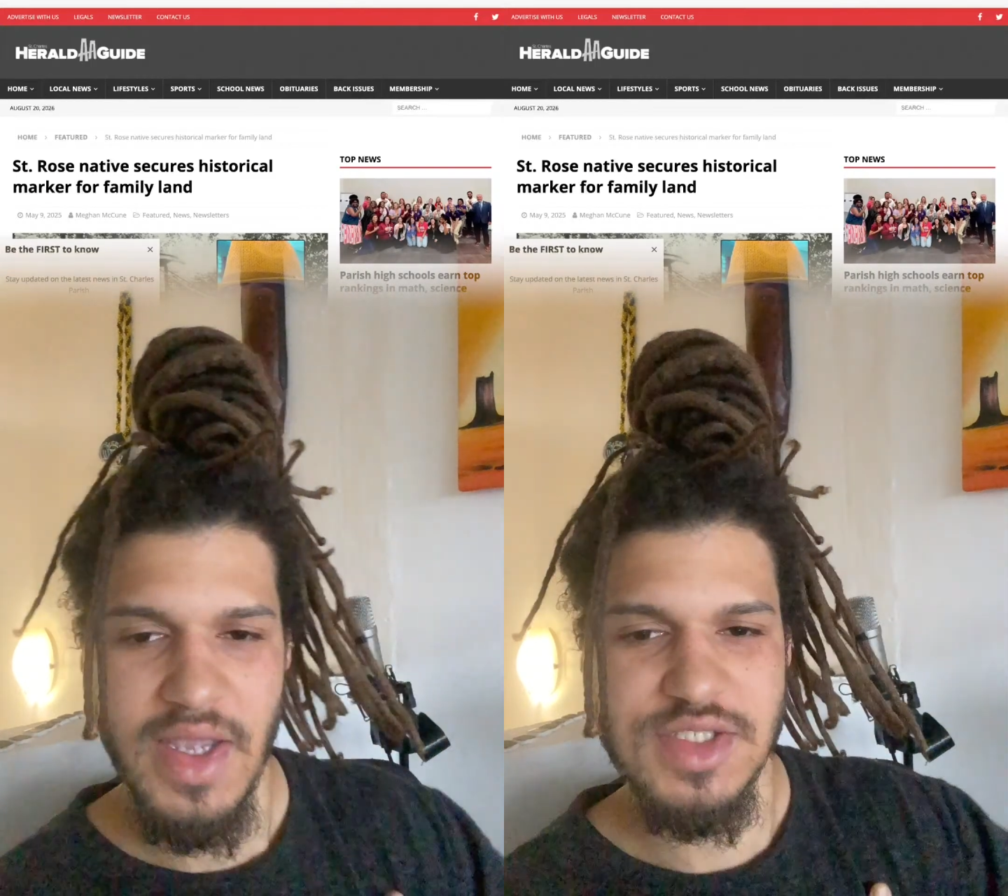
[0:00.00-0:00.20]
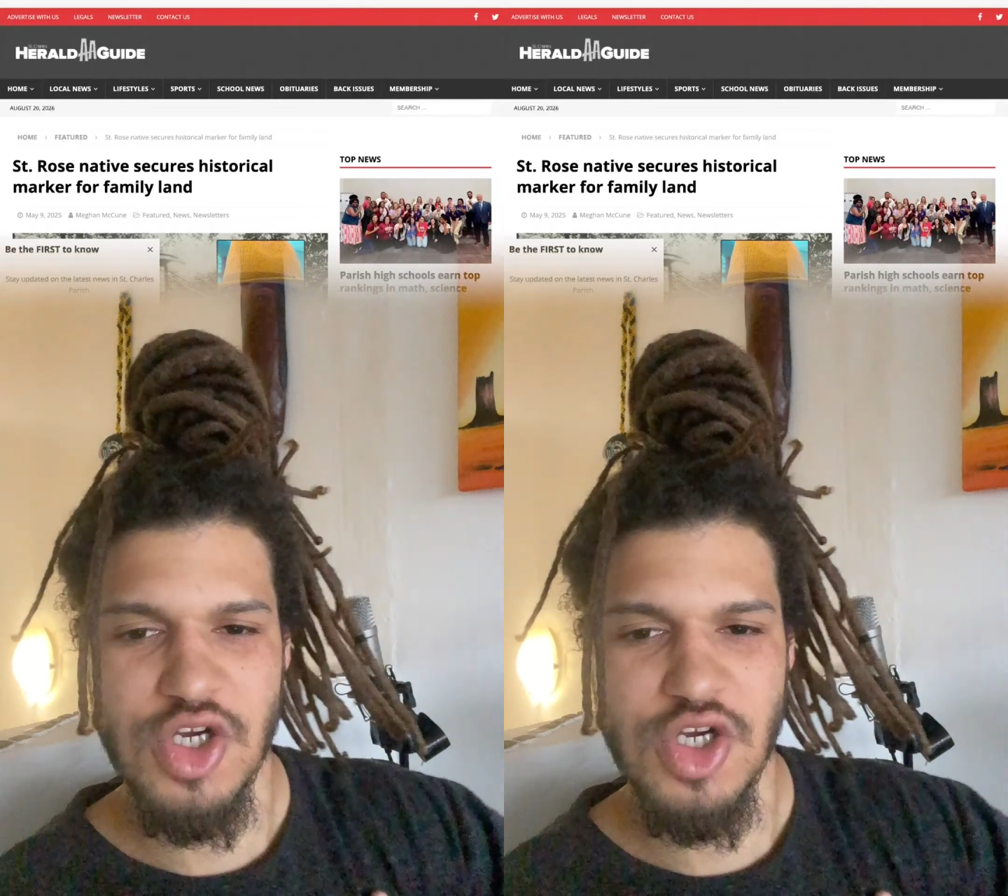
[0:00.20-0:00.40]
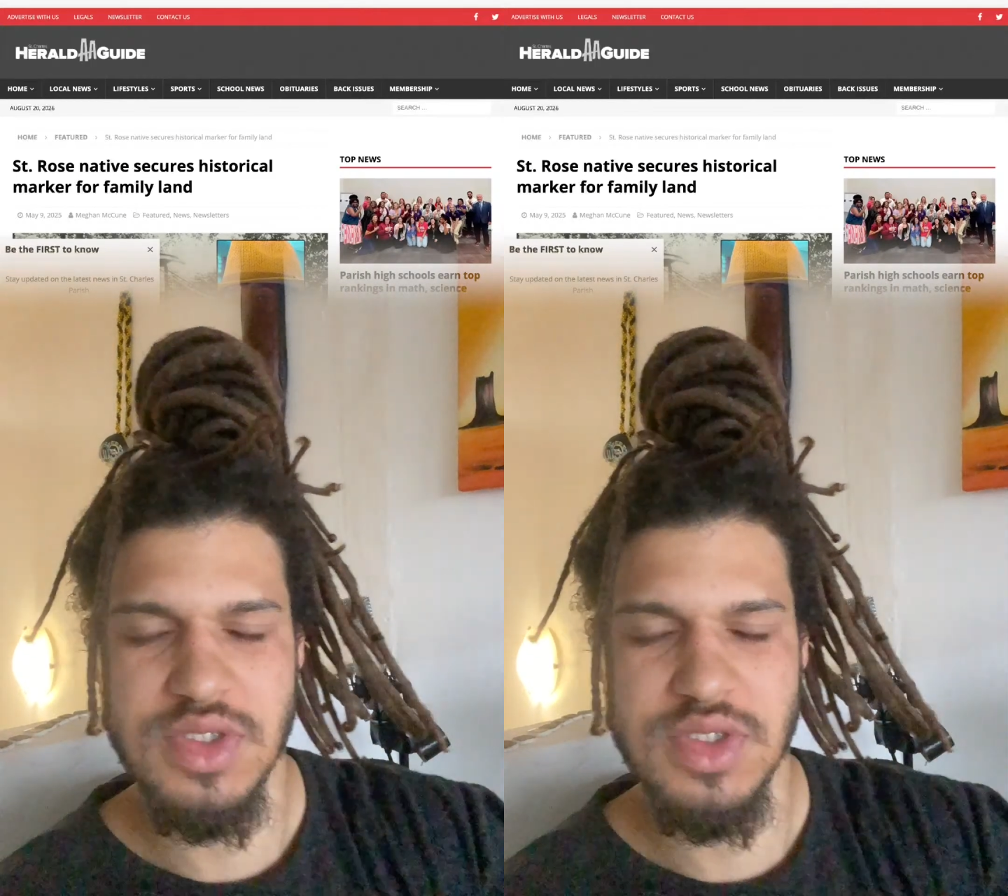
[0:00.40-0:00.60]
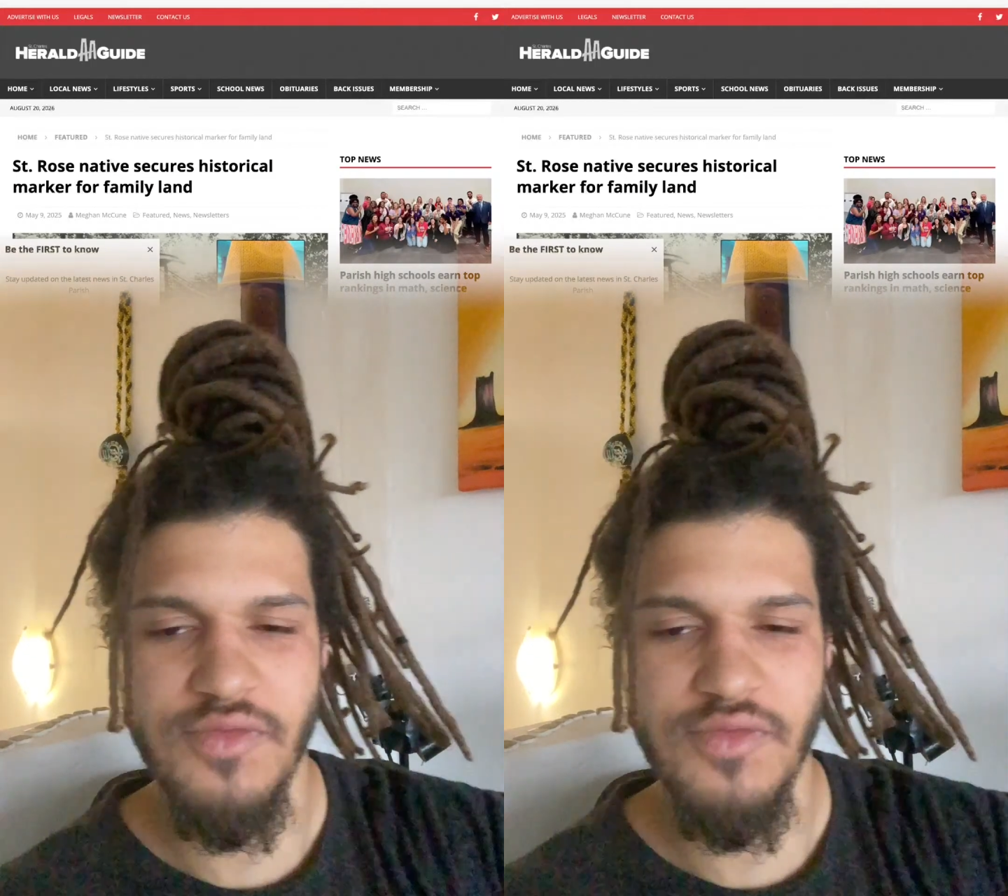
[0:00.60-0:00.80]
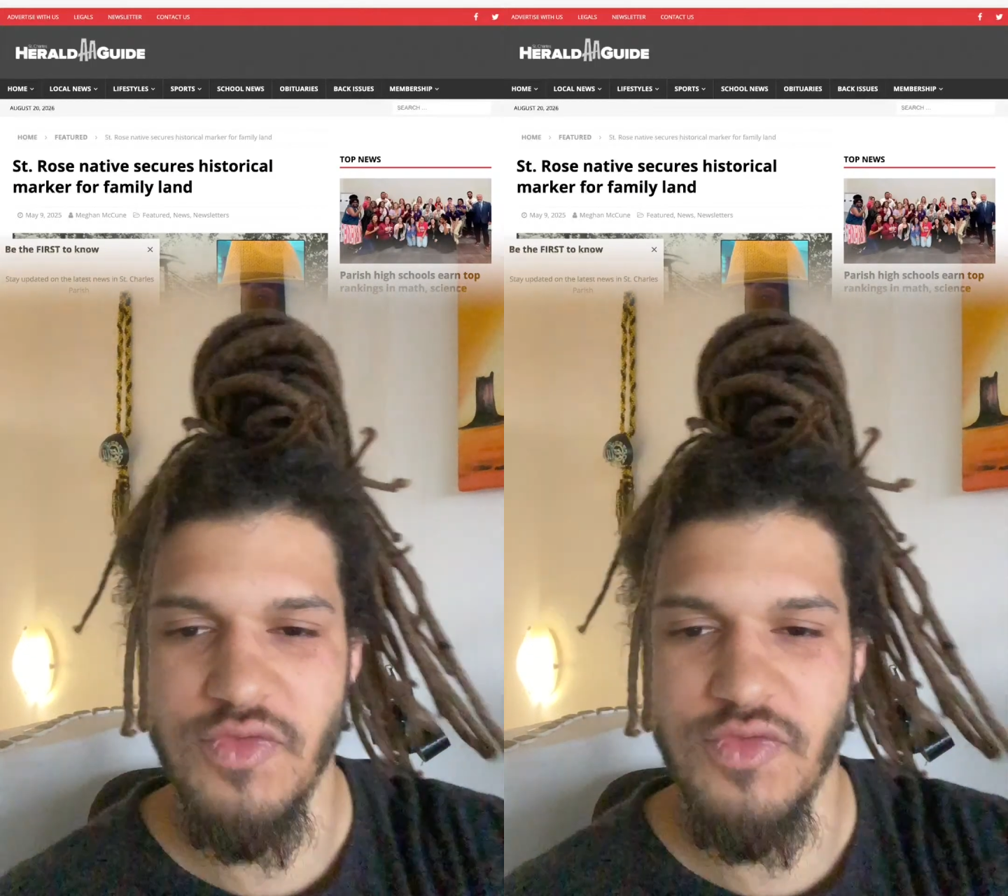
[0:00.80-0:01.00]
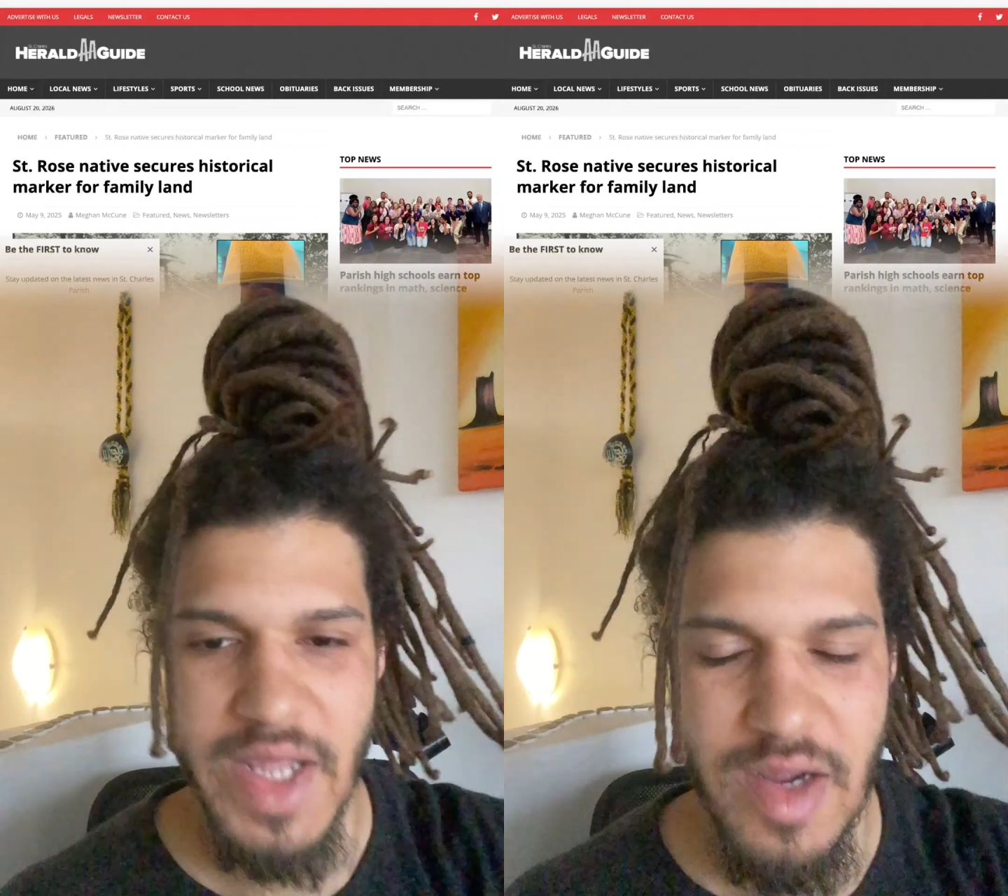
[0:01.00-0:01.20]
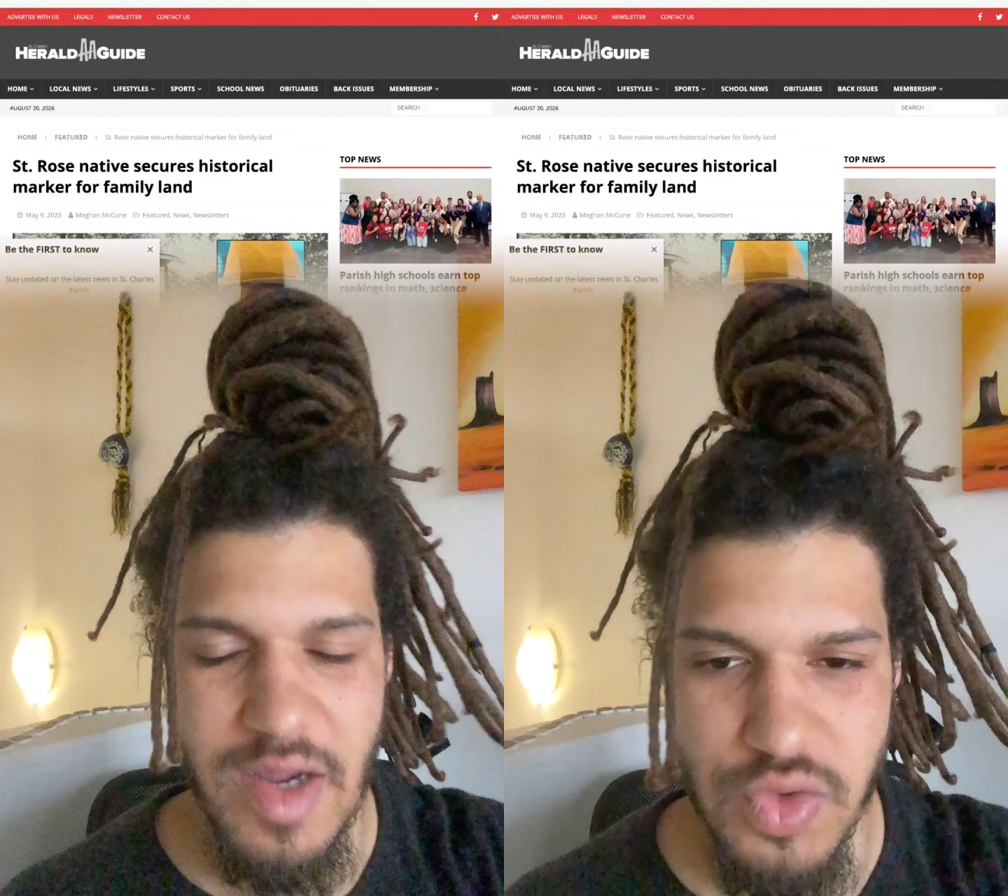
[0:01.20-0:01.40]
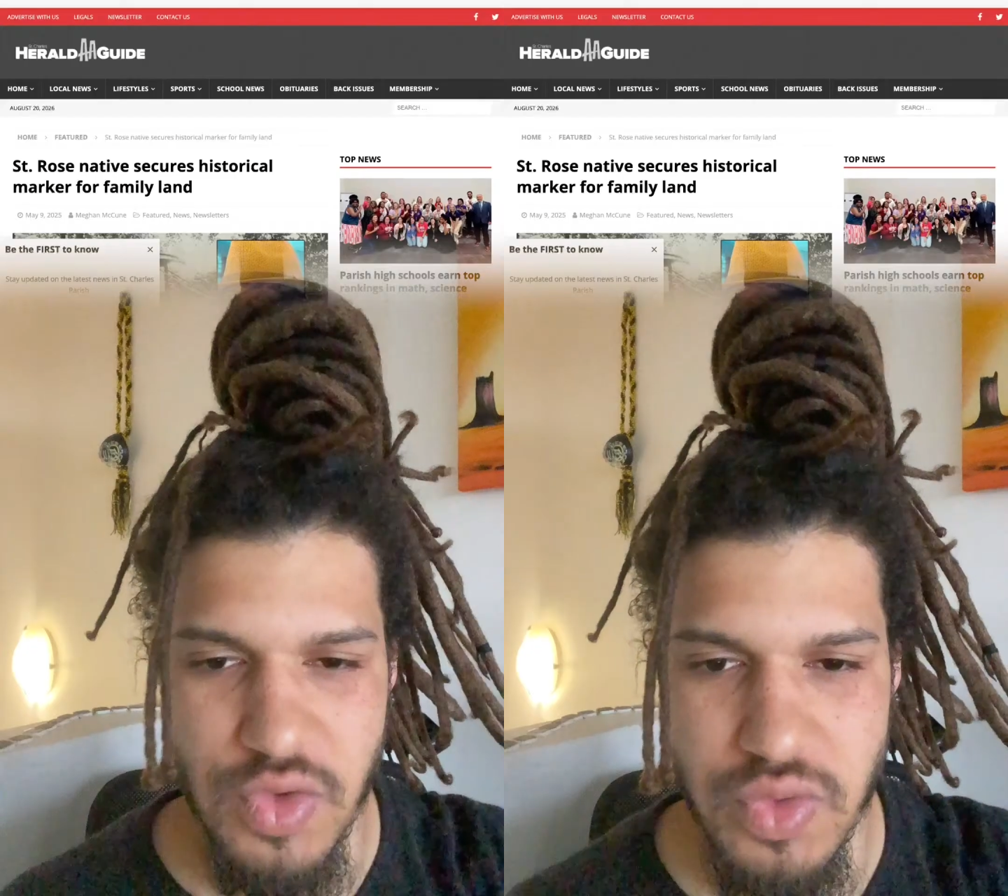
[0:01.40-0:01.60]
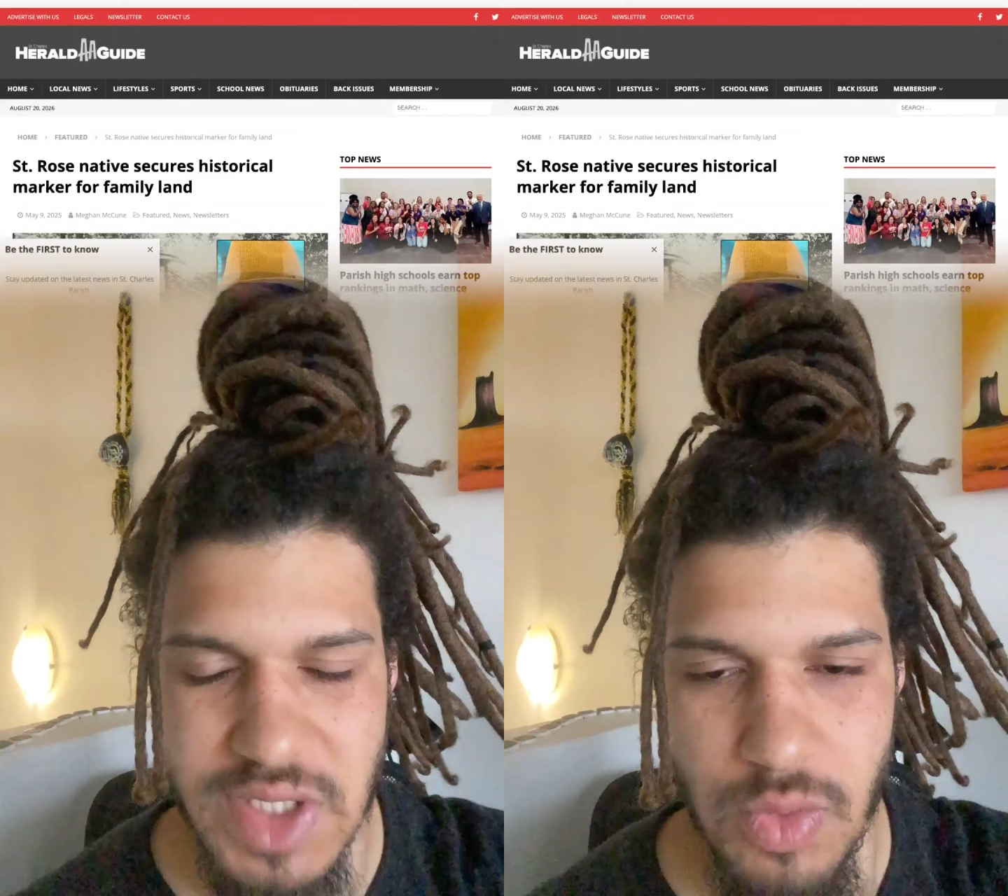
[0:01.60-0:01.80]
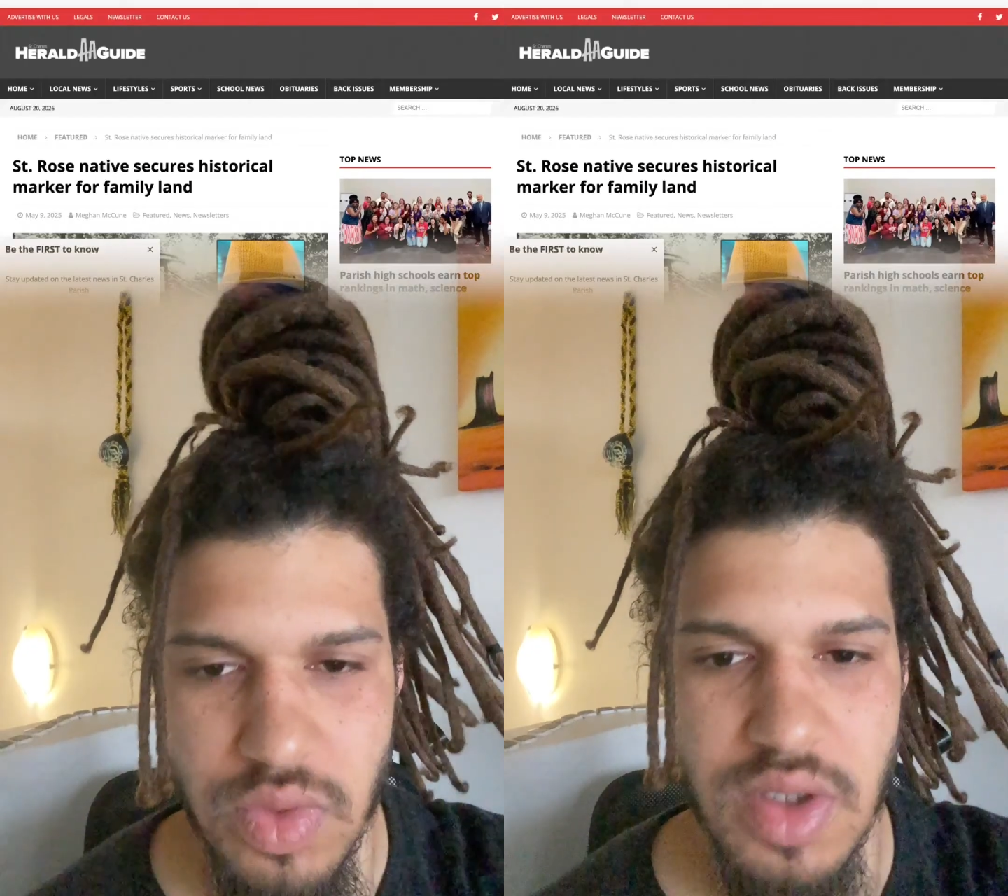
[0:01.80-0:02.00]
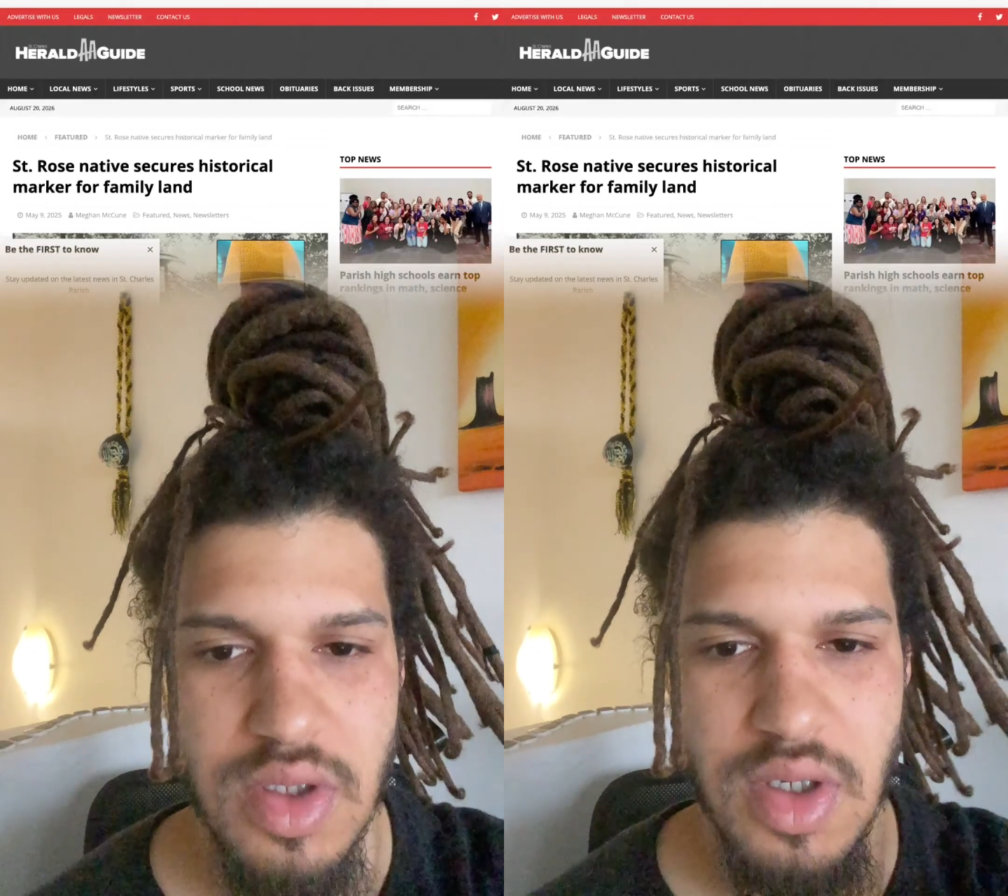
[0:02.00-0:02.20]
in terms of different avenues that would